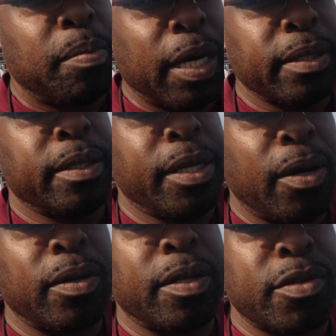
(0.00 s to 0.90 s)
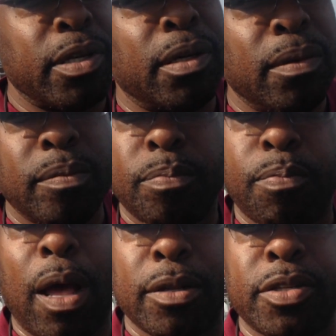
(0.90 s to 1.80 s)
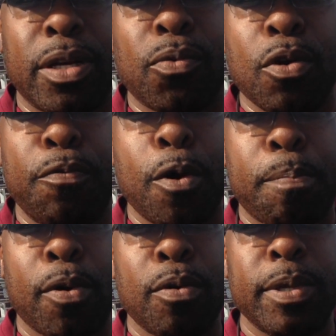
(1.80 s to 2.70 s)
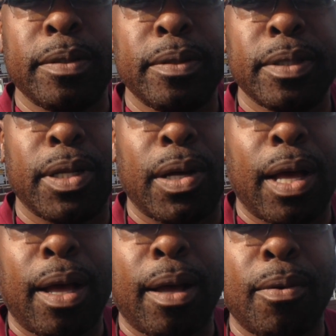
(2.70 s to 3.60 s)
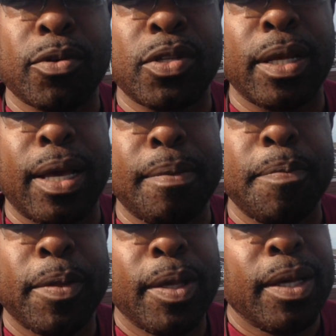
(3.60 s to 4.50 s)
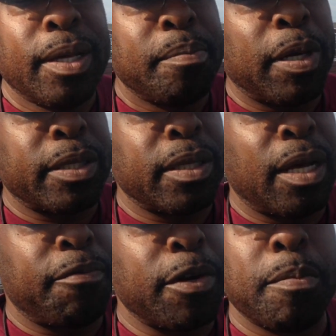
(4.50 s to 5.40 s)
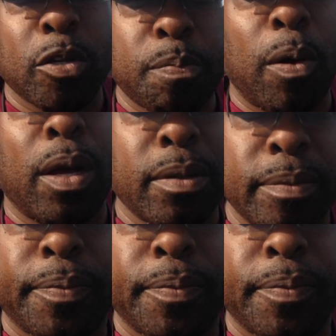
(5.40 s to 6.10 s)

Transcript: But there's probably still room for improvement. I will say that. But for the most part,